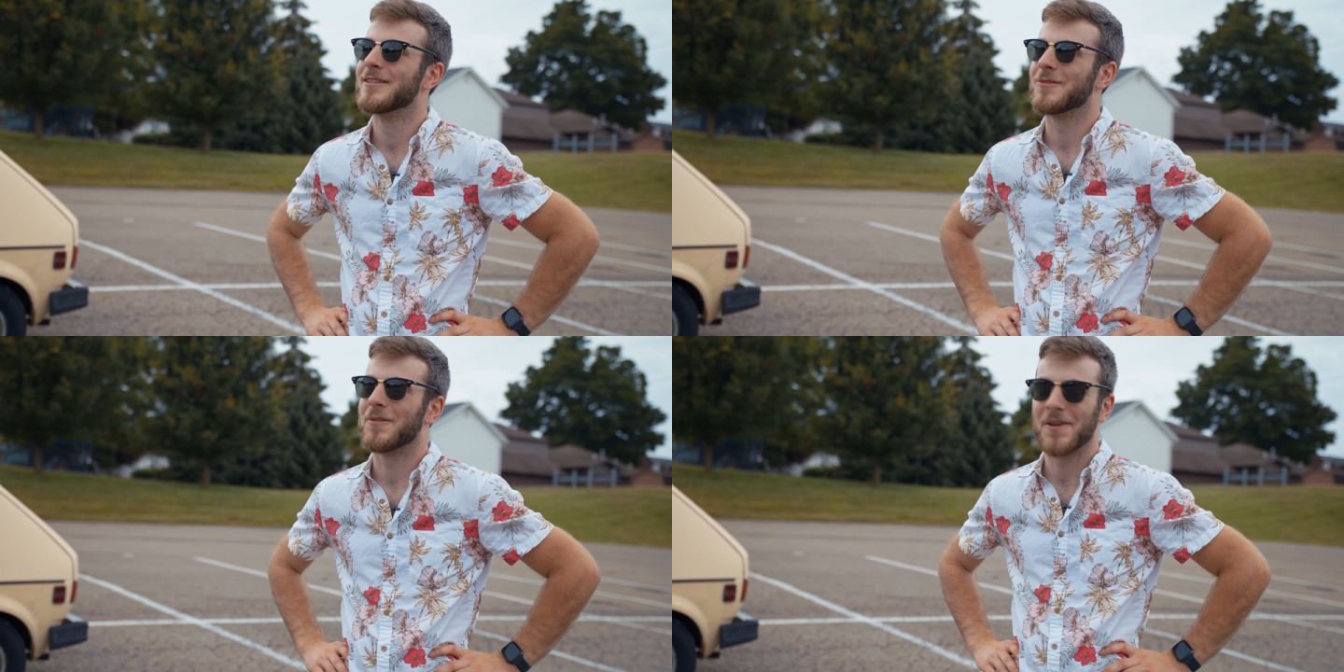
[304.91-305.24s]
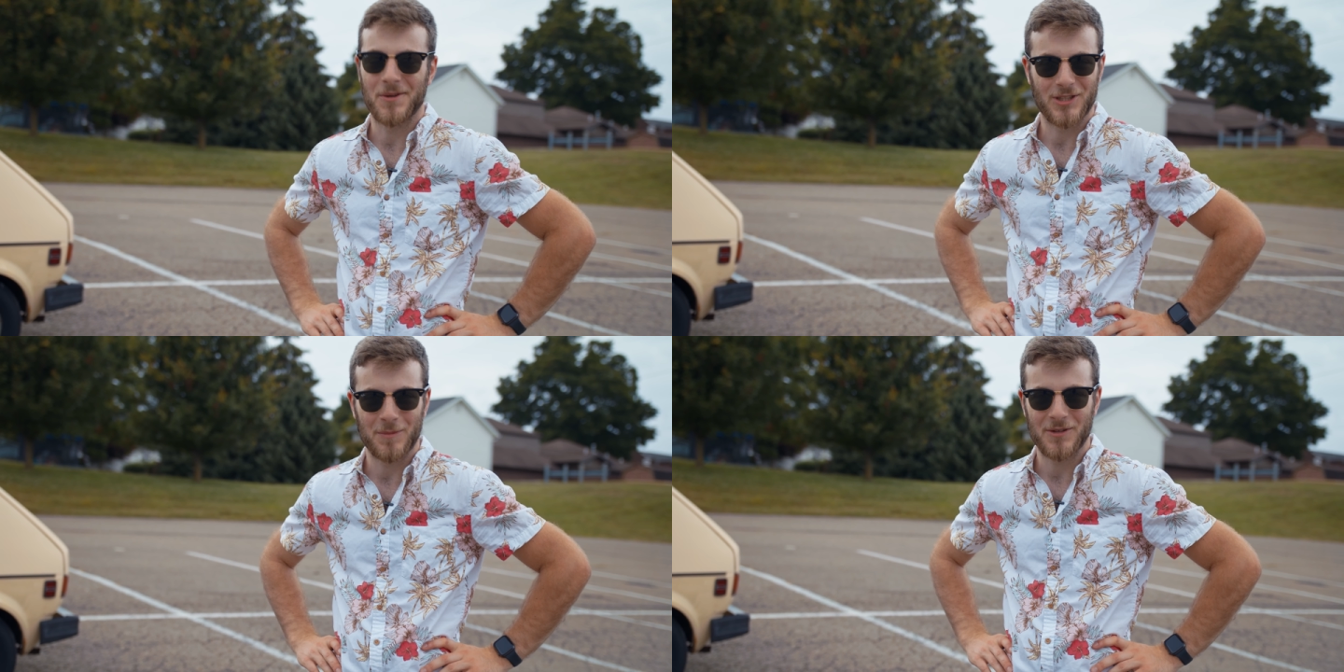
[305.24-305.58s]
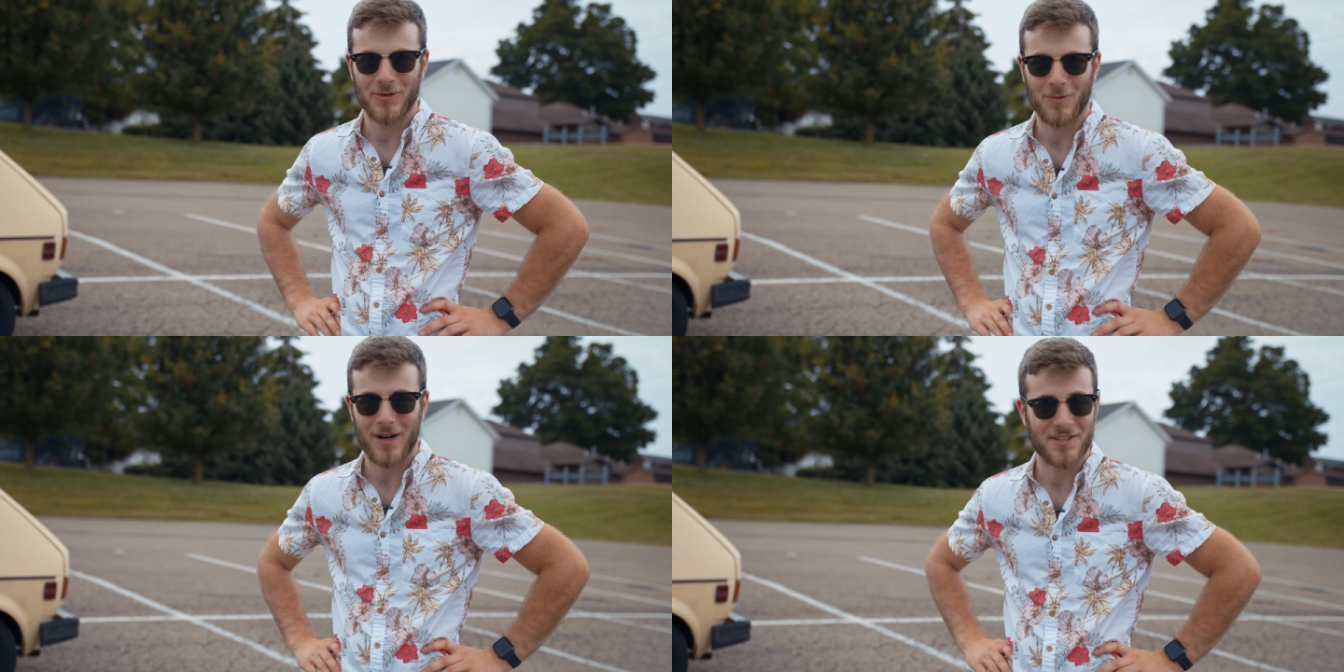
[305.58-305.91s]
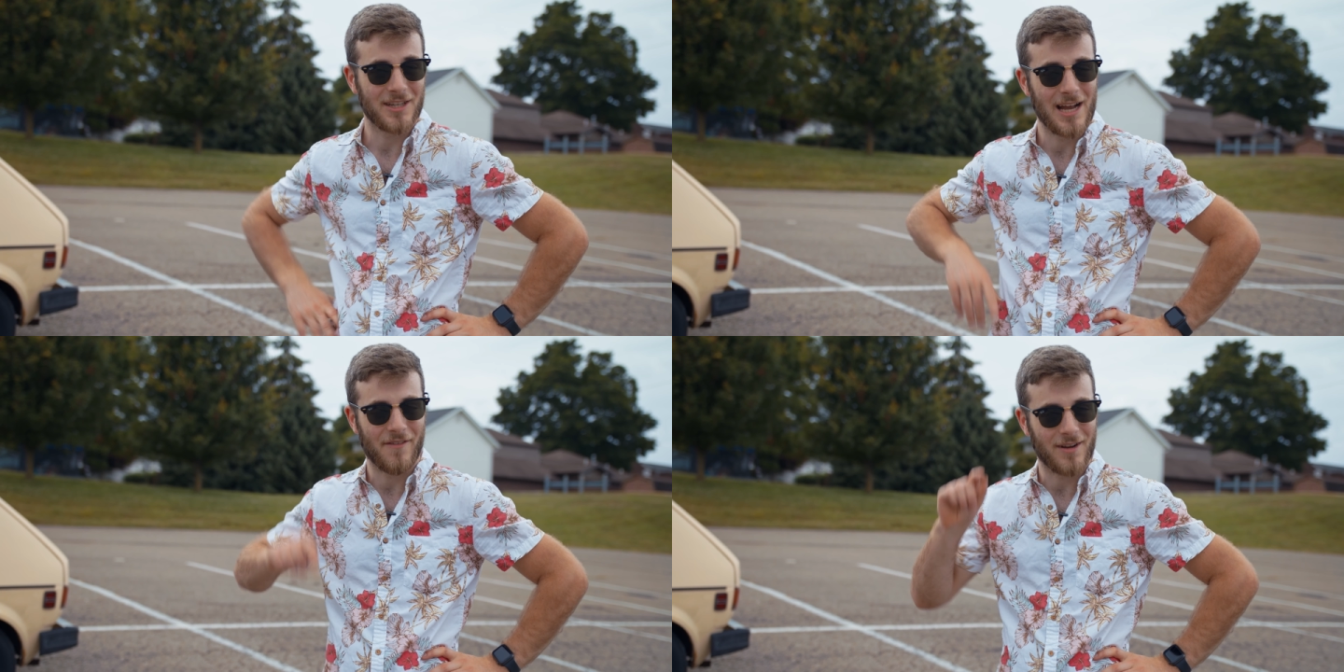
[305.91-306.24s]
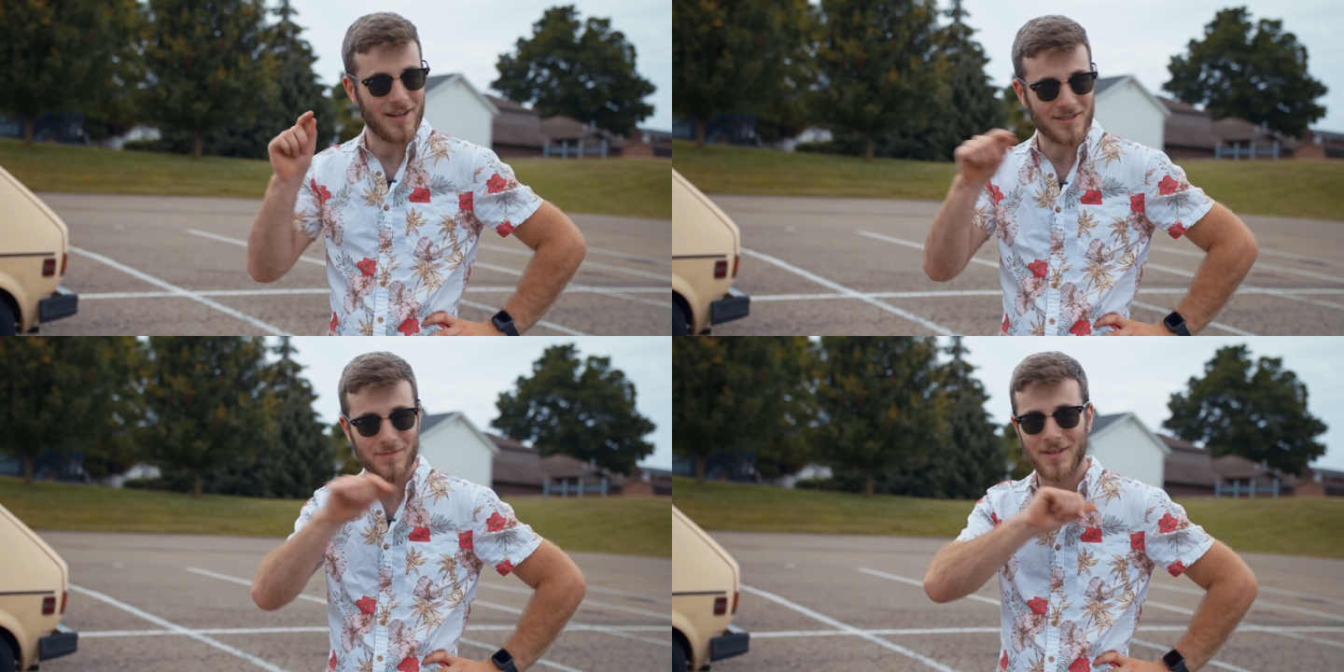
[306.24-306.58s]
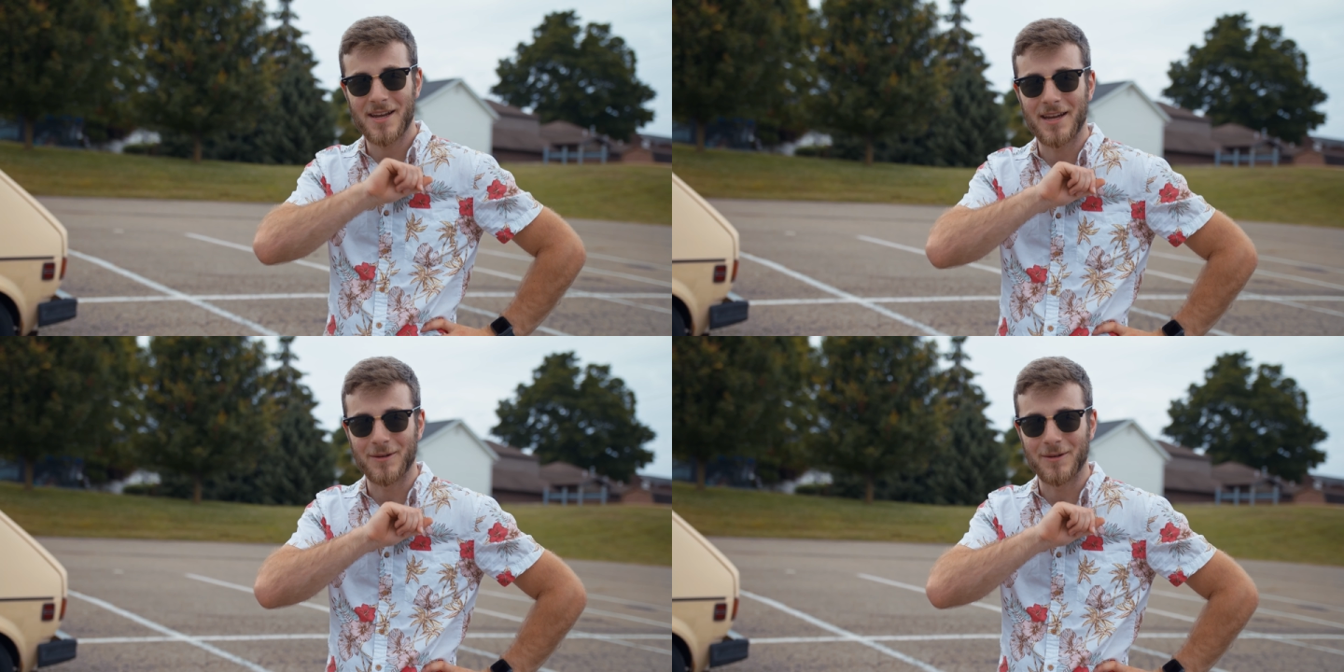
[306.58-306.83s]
So thank you so much for watching. Have an awesome day,